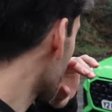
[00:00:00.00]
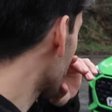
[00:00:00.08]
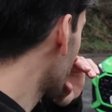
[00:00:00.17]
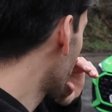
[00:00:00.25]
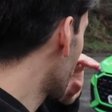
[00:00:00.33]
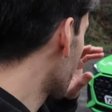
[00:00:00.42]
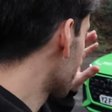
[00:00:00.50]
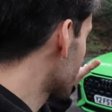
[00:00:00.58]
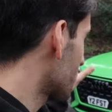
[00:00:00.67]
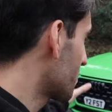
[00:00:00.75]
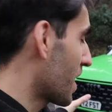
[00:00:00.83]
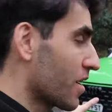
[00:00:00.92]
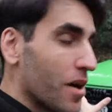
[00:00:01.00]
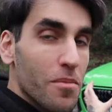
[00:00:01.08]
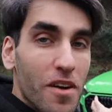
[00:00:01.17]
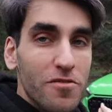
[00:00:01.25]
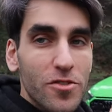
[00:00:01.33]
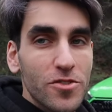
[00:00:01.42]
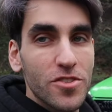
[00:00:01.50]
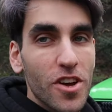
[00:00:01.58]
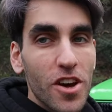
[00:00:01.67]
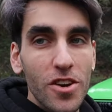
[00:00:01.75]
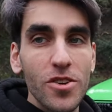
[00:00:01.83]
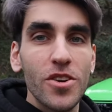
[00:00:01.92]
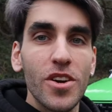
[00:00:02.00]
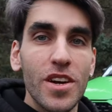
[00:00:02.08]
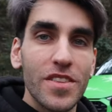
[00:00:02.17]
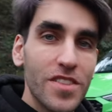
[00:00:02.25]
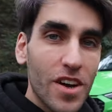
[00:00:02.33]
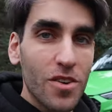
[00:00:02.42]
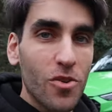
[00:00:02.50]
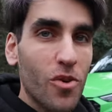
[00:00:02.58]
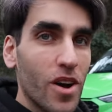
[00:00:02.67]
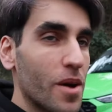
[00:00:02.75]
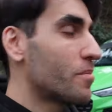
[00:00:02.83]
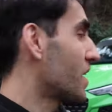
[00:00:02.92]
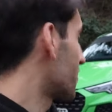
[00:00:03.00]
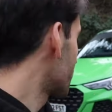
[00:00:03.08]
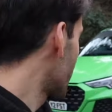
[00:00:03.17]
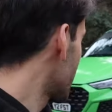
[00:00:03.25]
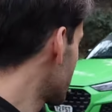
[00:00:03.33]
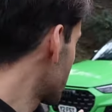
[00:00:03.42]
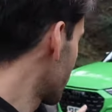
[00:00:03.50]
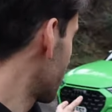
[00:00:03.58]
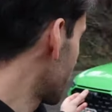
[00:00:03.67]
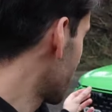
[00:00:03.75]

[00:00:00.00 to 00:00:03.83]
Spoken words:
the car for about a month or so, done quite a bit of mileage with